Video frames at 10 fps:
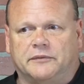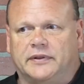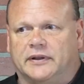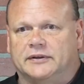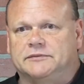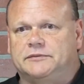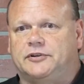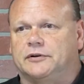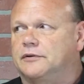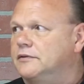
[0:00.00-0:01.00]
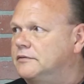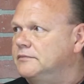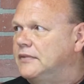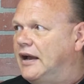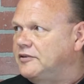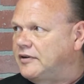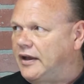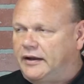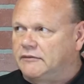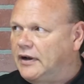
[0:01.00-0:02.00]
with uh, children's
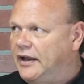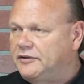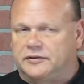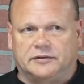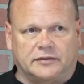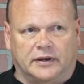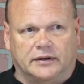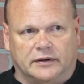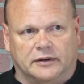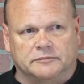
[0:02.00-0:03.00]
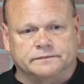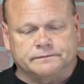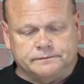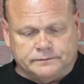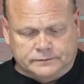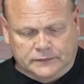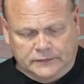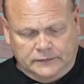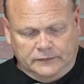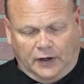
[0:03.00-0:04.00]
eyesight glasses and um,
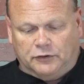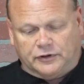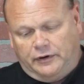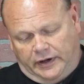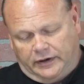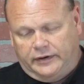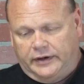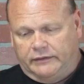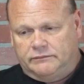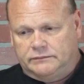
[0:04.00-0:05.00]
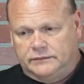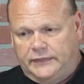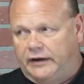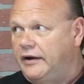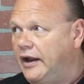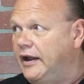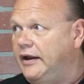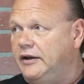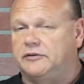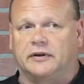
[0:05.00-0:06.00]
also hearing, hearing
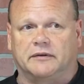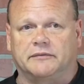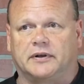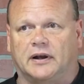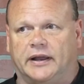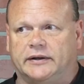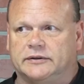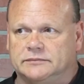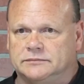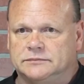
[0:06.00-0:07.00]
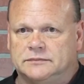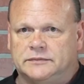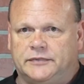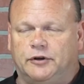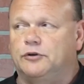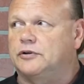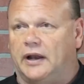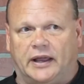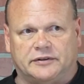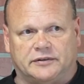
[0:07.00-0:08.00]
aids, We um, collect used
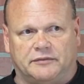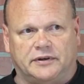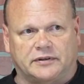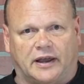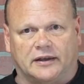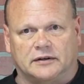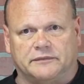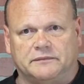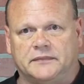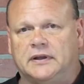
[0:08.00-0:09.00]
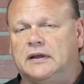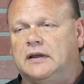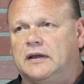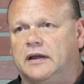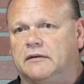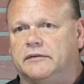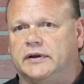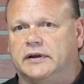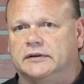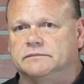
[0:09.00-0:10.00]
glasses and recycle them. Yeah. And
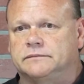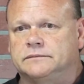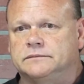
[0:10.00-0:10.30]
we, um,